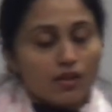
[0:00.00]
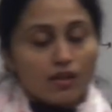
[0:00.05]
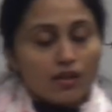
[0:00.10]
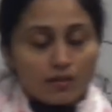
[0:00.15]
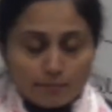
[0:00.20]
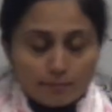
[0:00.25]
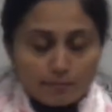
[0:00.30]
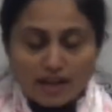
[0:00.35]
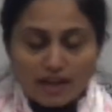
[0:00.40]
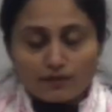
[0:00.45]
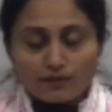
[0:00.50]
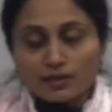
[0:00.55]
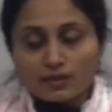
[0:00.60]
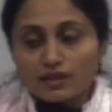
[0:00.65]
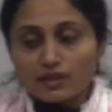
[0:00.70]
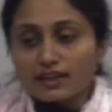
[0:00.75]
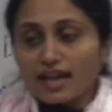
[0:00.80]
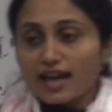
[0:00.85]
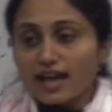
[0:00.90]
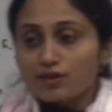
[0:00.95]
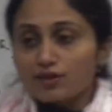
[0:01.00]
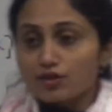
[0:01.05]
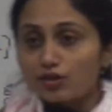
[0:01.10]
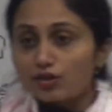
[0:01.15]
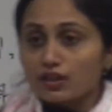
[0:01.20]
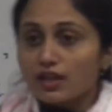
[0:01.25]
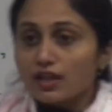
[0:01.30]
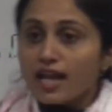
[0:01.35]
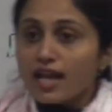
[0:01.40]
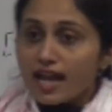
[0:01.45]
backward reaction
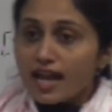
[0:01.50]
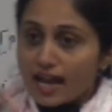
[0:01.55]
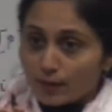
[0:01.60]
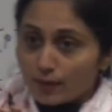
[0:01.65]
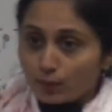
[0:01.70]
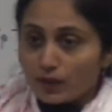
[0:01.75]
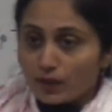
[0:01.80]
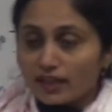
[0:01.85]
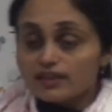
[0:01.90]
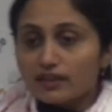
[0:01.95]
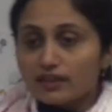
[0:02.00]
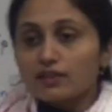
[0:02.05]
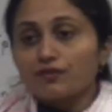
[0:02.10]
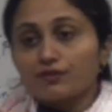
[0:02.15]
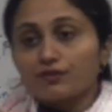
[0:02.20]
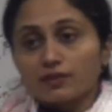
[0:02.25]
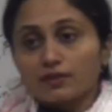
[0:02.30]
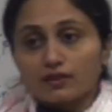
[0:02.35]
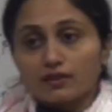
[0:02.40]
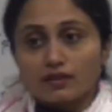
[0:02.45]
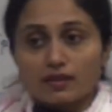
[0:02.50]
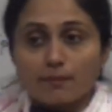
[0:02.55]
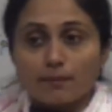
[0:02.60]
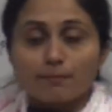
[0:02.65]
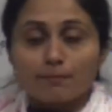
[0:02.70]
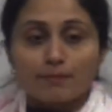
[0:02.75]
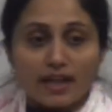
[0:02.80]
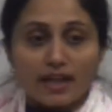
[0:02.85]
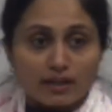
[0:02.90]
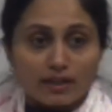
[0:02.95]
with
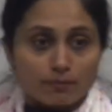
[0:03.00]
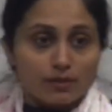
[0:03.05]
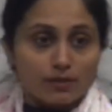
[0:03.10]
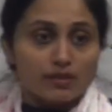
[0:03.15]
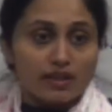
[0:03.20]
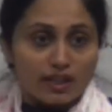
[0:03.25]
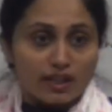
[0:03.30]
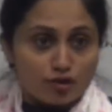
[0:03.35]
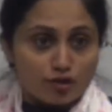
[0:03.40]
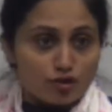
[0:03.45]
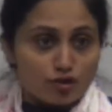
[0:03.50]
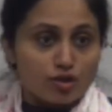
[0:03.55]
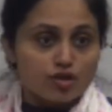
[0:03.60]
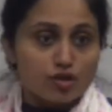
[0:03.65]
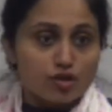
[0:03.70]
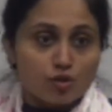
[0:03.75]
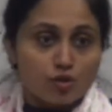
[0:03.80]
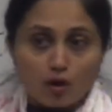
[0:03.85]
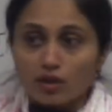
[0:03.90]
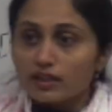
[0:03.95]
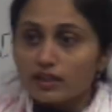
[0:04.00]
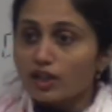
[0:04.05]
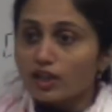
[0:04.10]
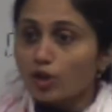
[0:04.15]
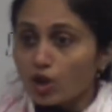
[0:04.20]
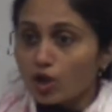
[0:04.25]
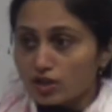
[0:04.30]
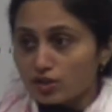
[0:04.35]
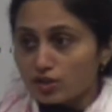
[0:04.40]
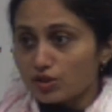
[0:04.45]
comparable ranges or the
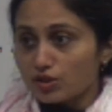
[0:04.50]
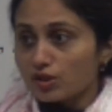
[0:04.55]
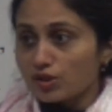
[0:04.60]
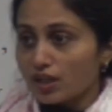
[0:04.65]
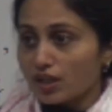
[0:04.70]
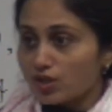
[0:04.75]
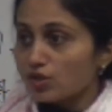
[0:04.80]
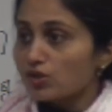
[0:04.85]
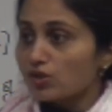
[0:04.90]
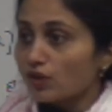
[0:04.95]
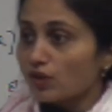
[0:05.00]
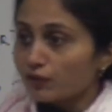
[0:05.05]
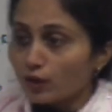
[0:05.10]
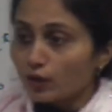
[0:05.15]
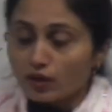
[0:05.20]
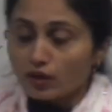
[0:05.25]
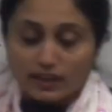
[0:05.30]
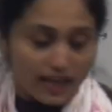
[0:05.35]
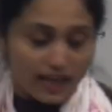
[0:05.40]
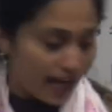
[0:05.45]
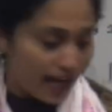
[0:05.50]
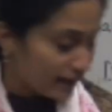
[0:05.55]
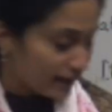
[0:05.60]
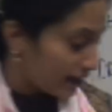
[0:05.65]
concentrations of your reactants